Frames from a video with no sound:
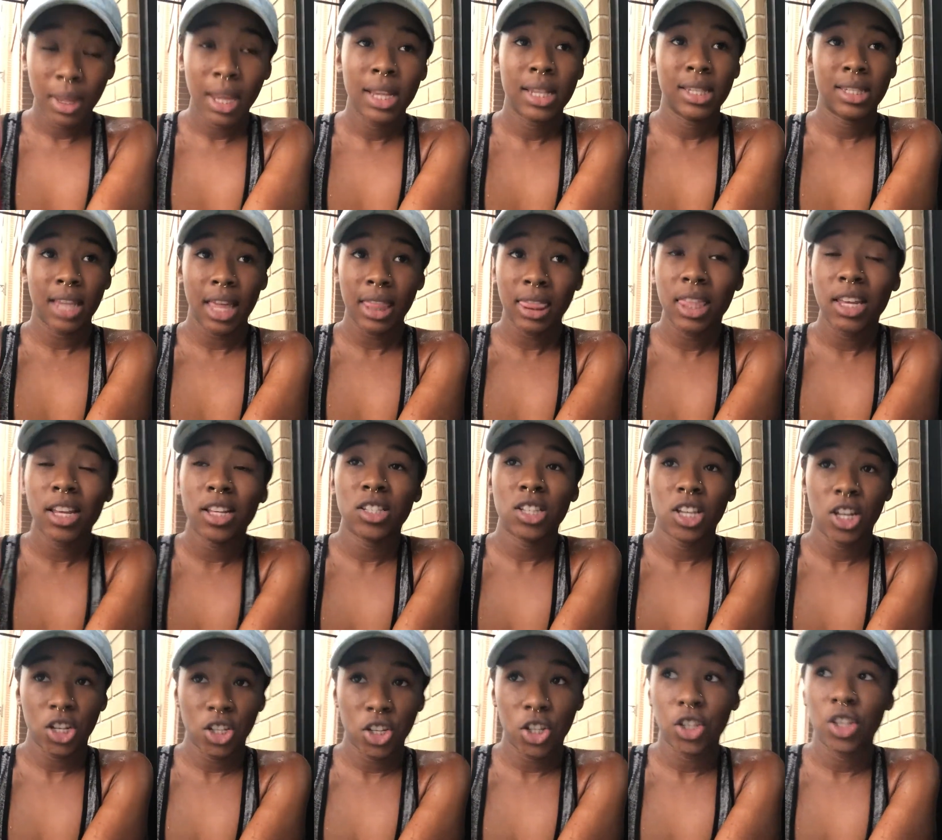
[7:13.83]
set the
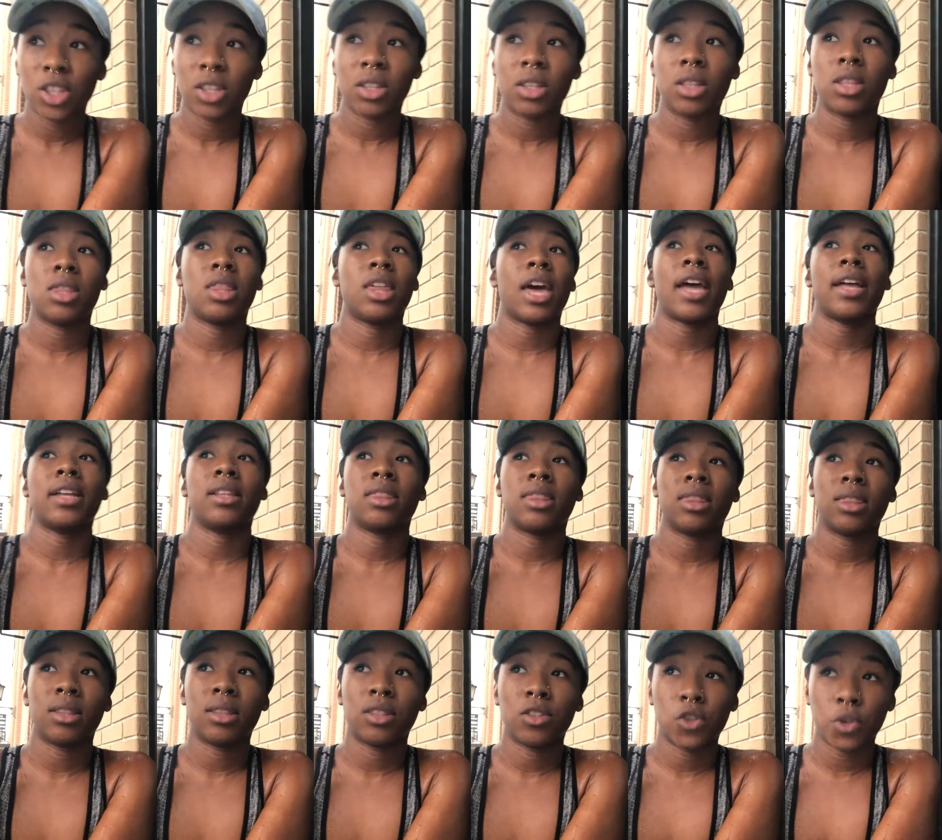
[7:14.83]
intention that
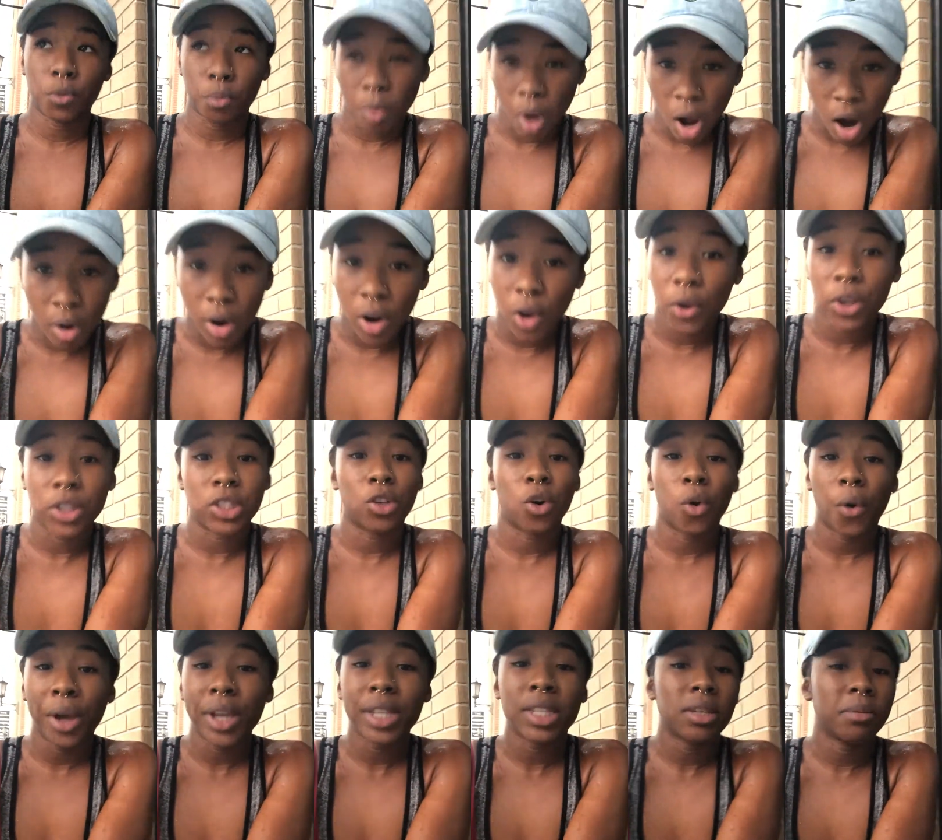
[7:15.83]
tomorrow is
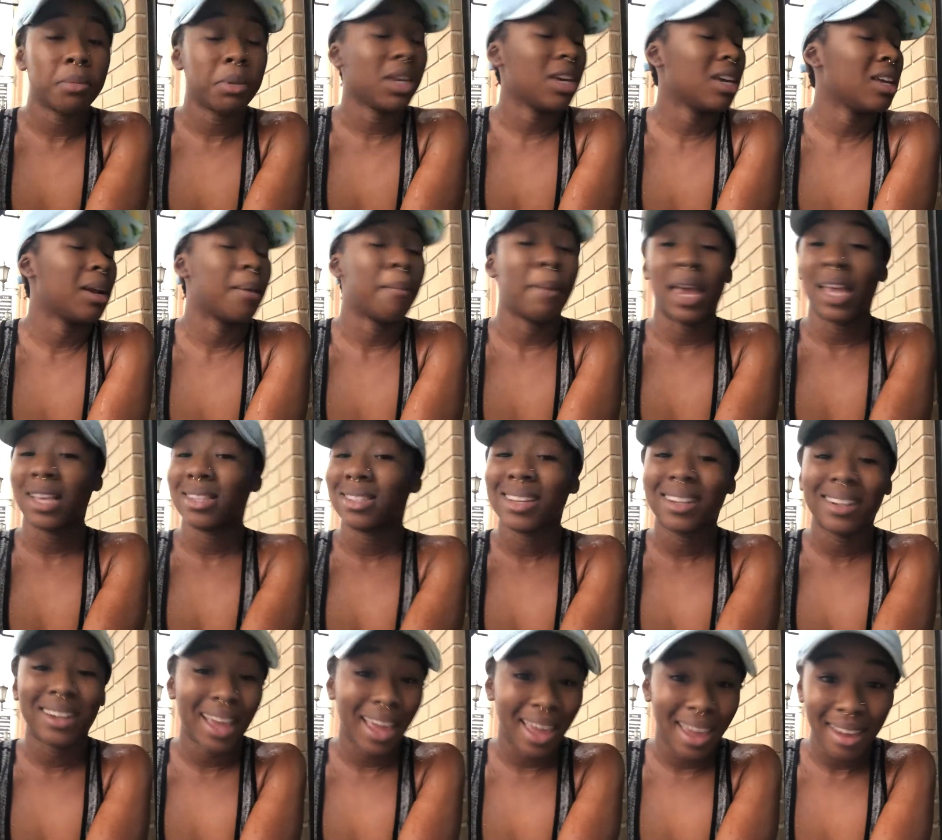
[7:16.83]
going to be an
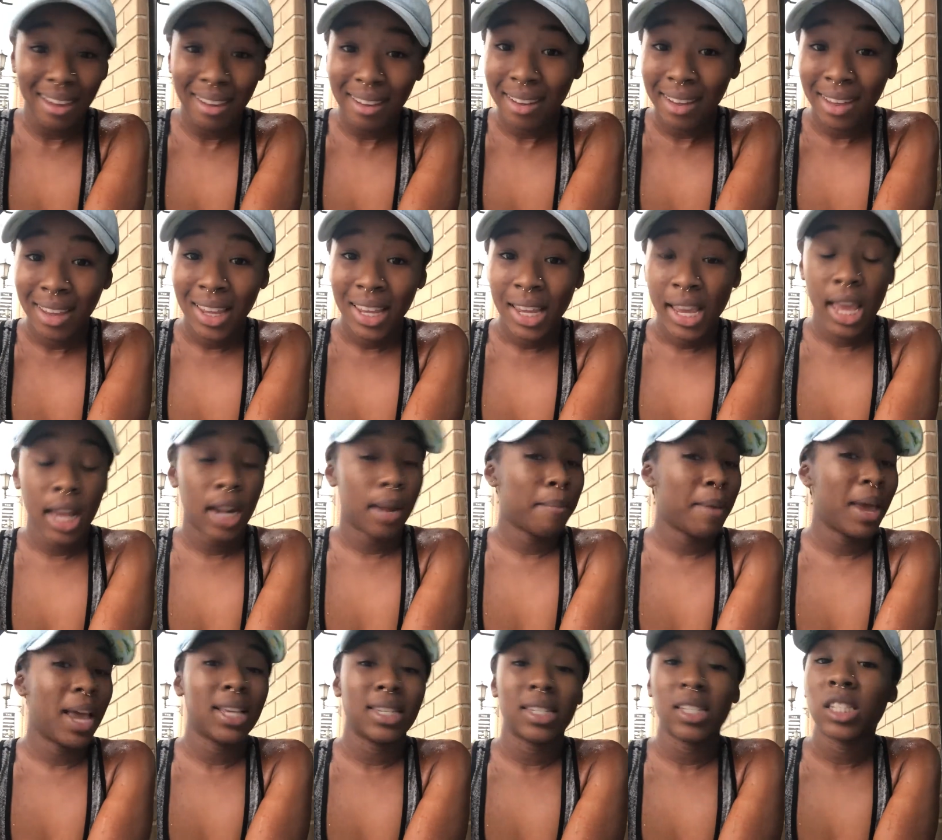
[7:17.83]
amazing day, an
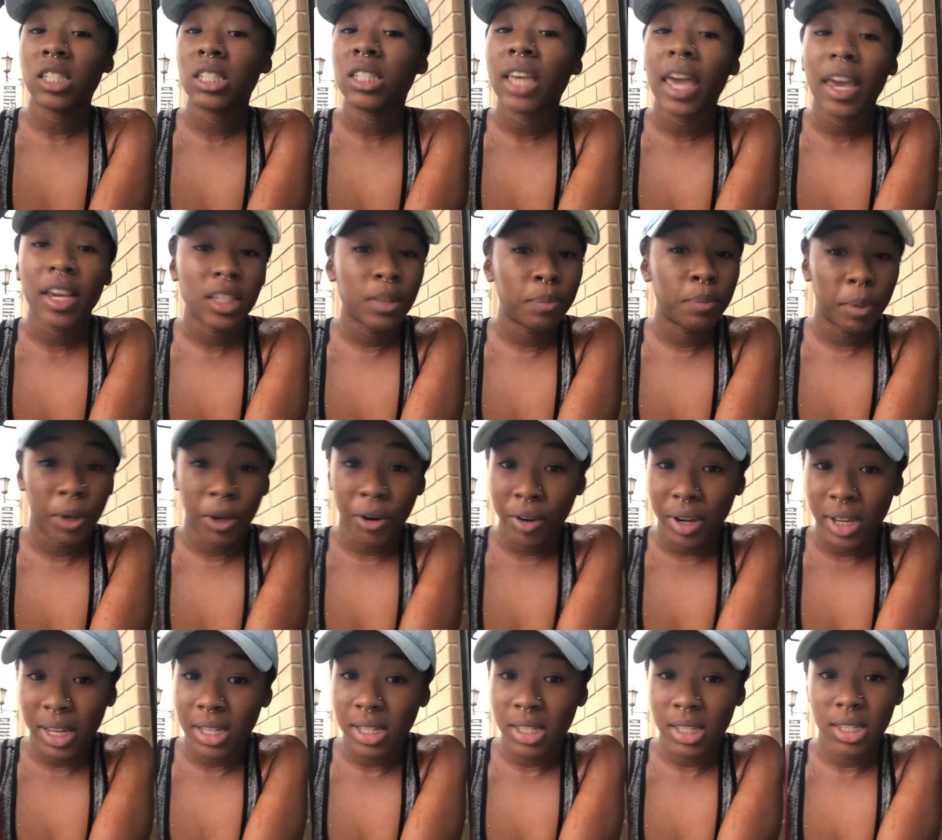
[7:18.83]
amazing
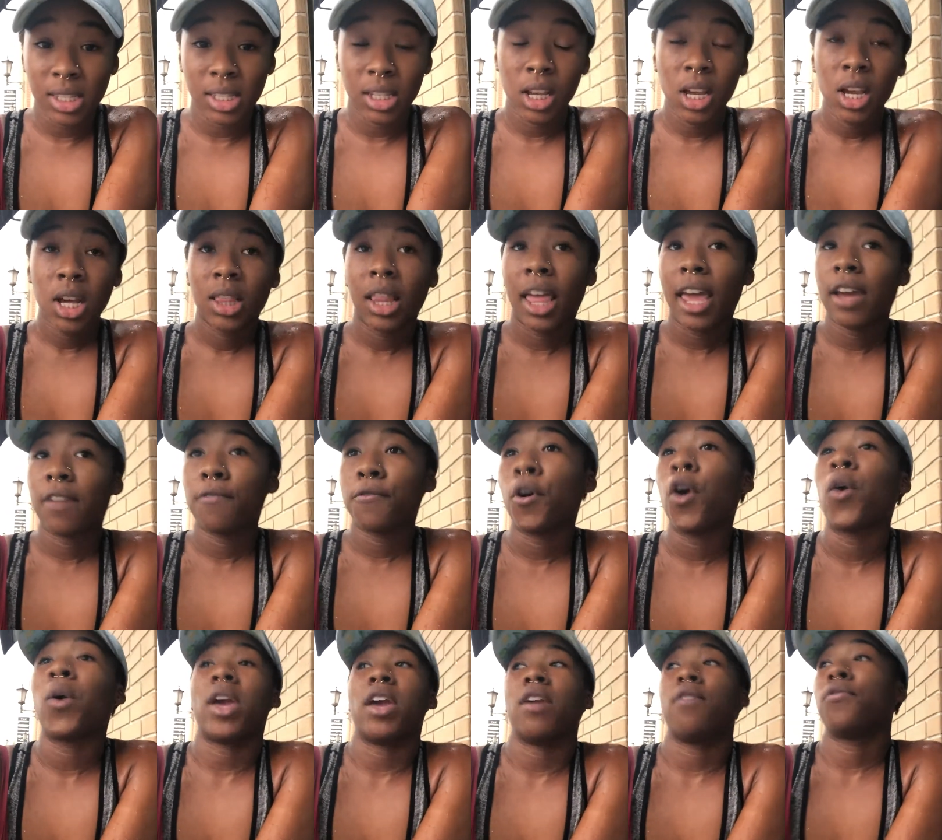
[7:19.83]
experience. Like,
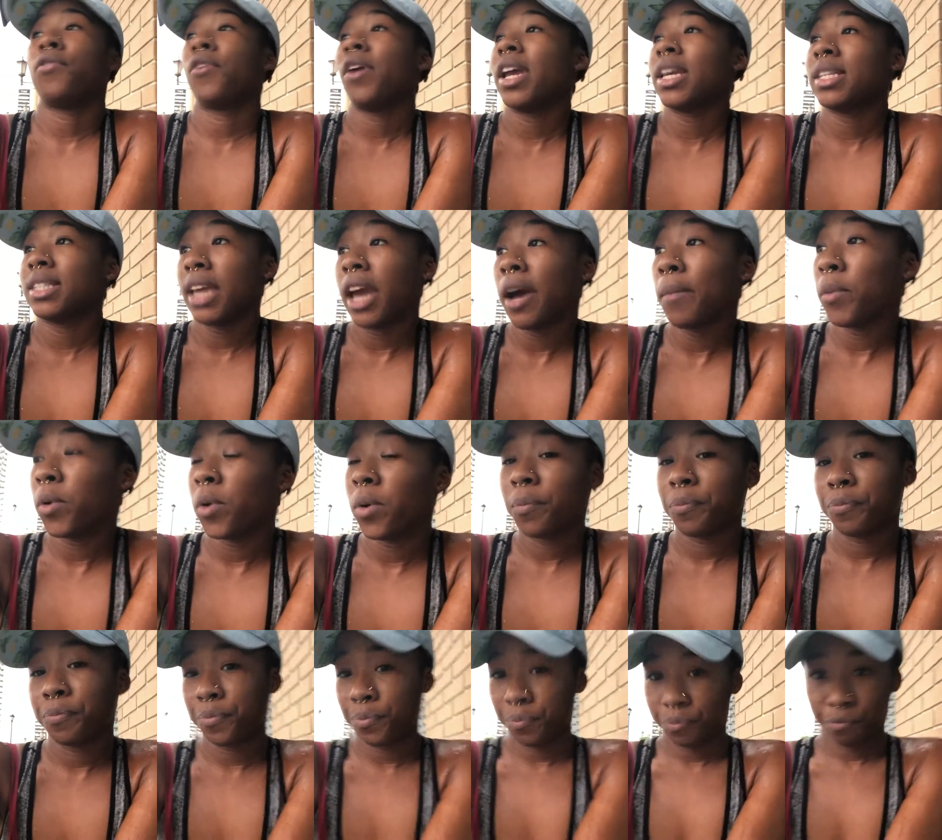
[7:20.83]
for example,
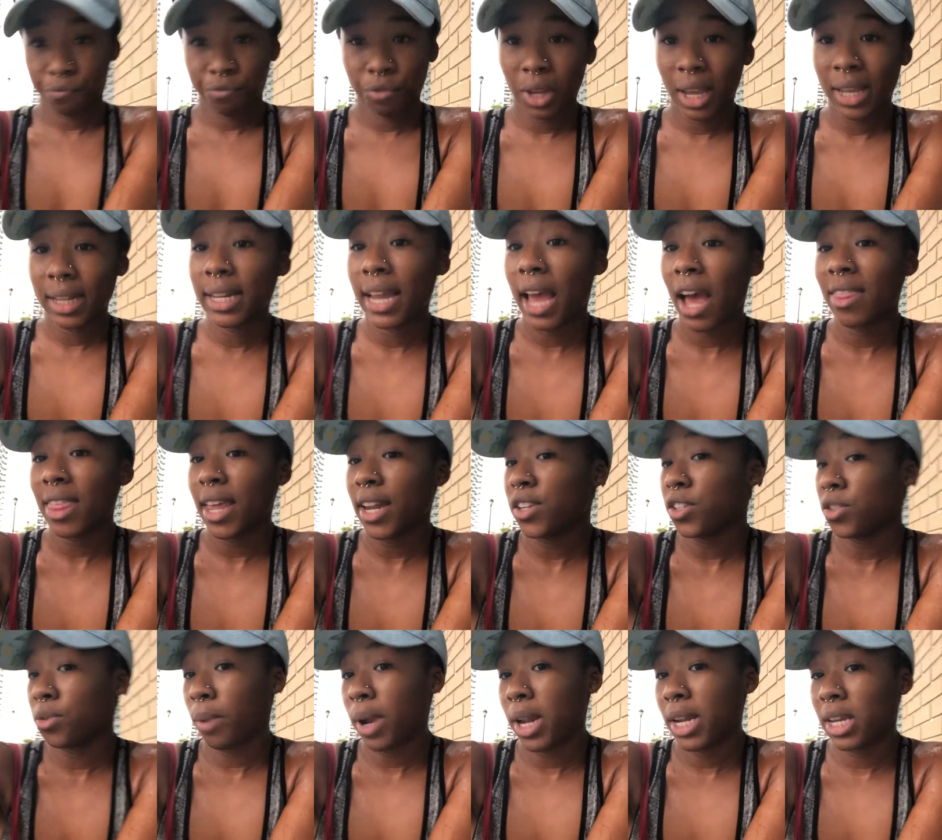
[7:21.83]
now that
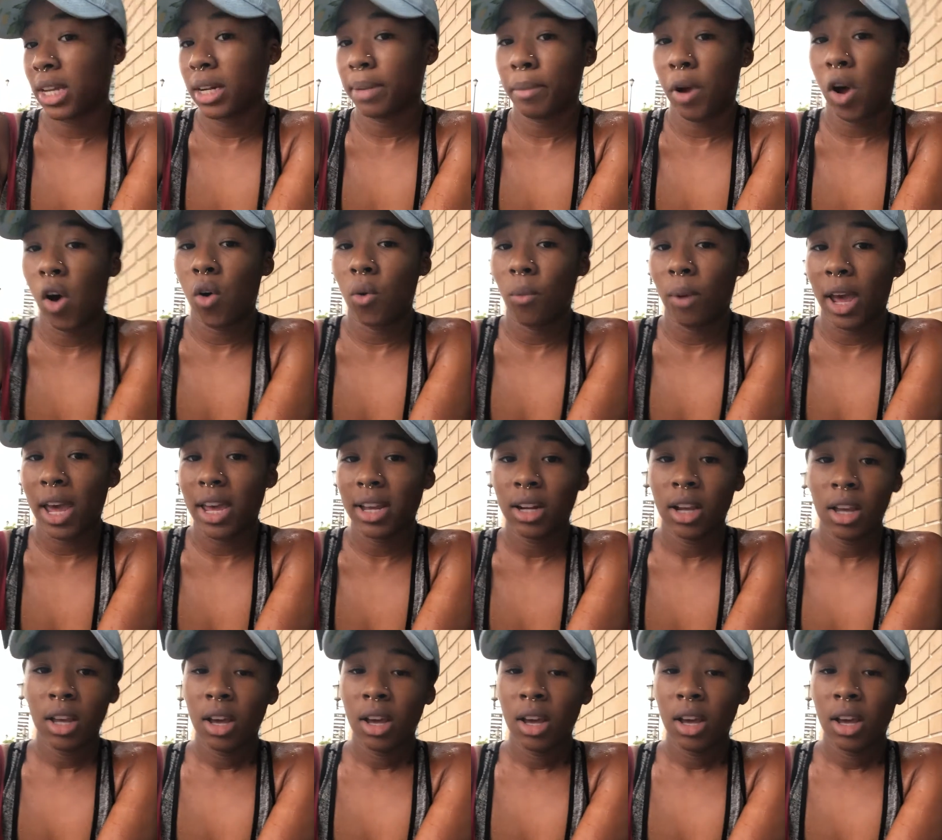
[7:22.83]
it's raining and I'm all wet,